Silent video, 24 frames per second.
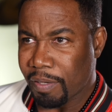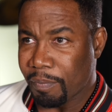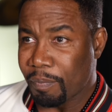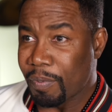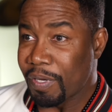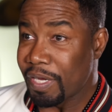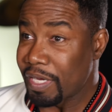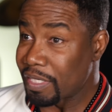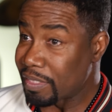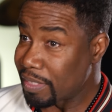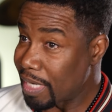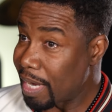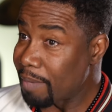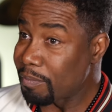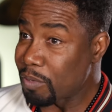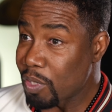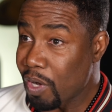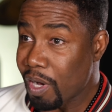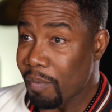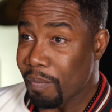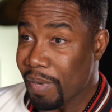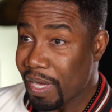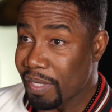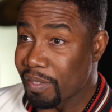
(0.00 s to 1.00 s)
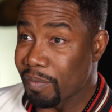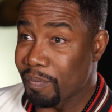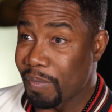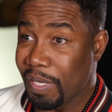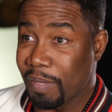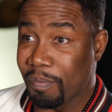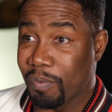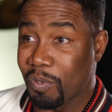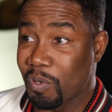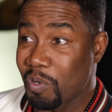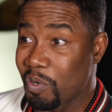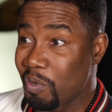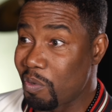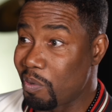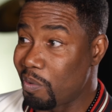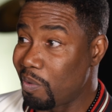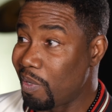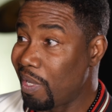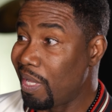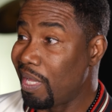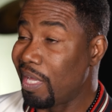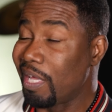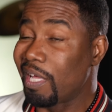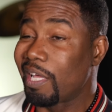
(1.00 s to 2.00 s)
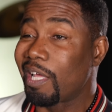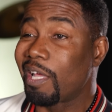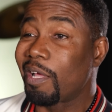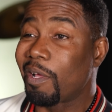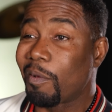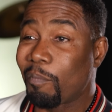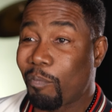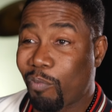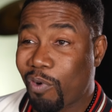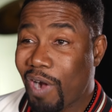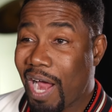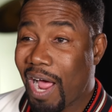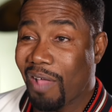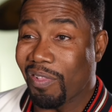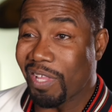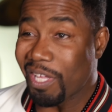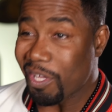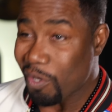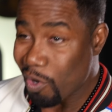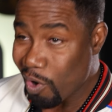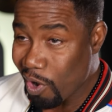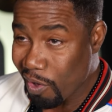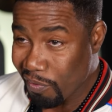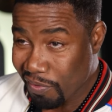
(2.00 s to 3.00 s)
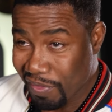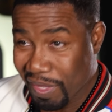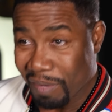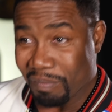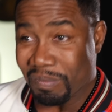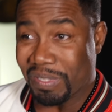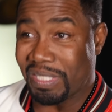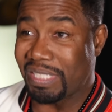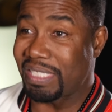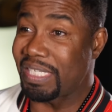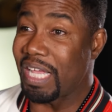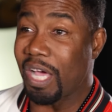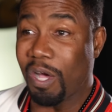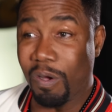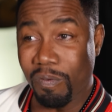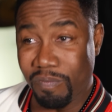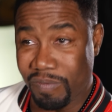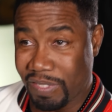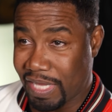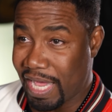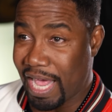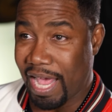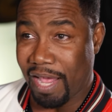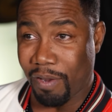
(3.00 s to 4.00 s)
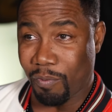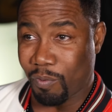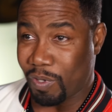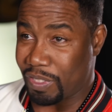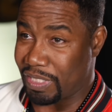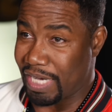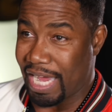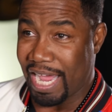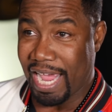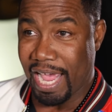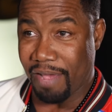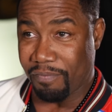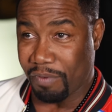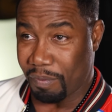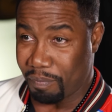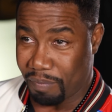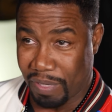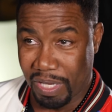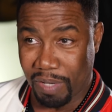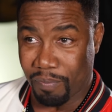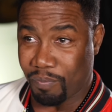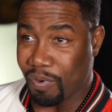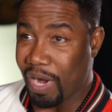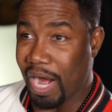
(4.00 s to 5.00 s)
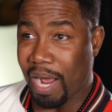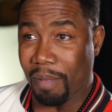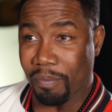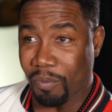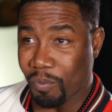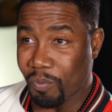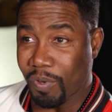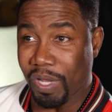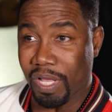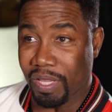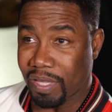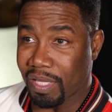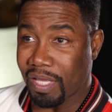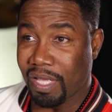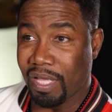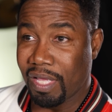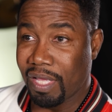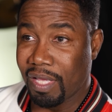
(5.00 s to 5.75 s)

because I'm talking about the people who proudly call themselves that, which I have a big problem with,